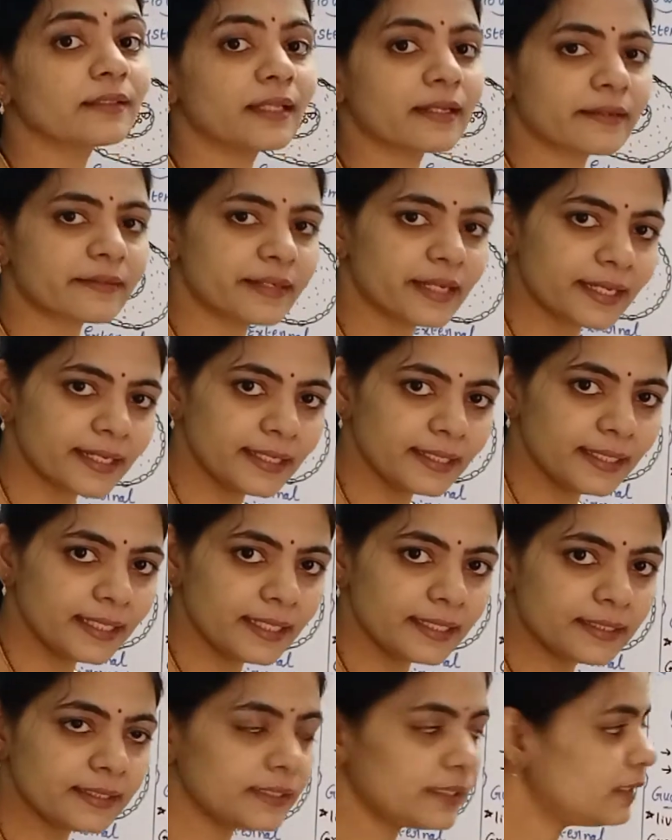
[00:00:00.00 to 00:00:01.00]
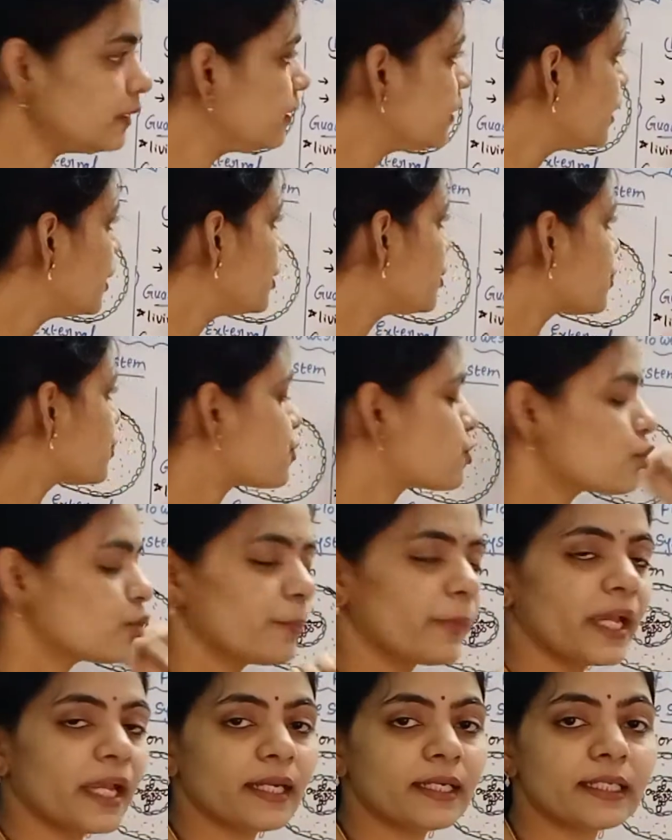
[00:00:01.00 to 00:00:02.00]
They regulate the
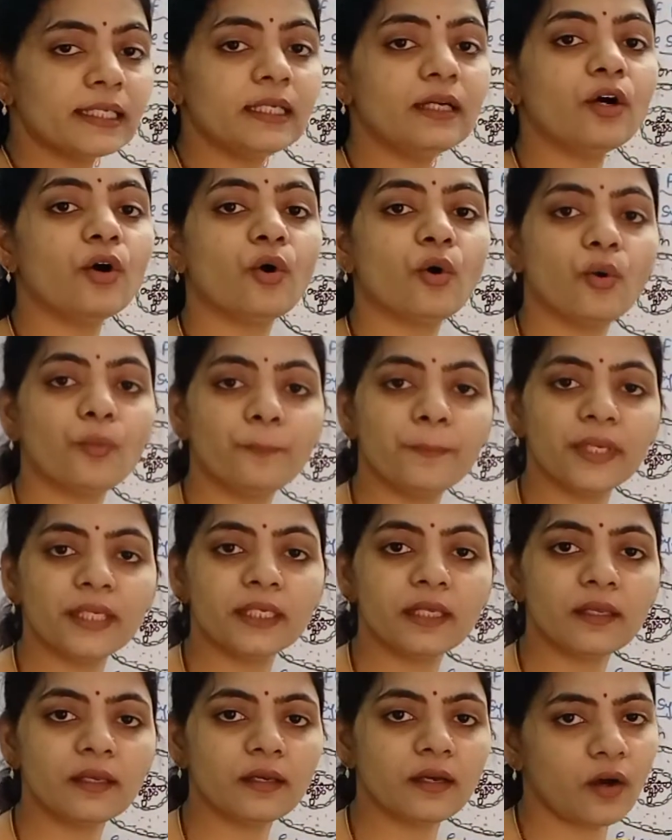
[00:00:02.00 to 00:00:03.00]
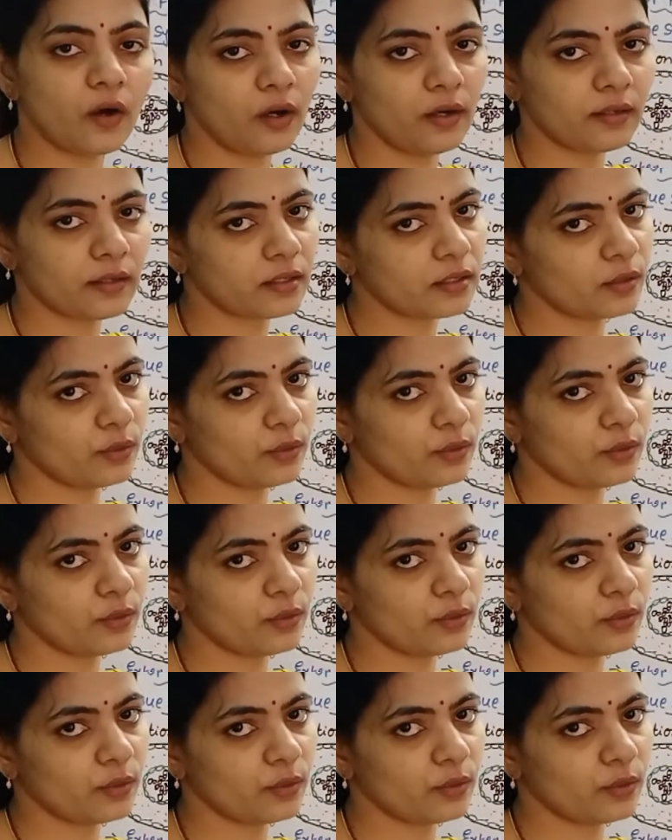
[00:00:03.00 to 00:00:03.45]
stomata opening or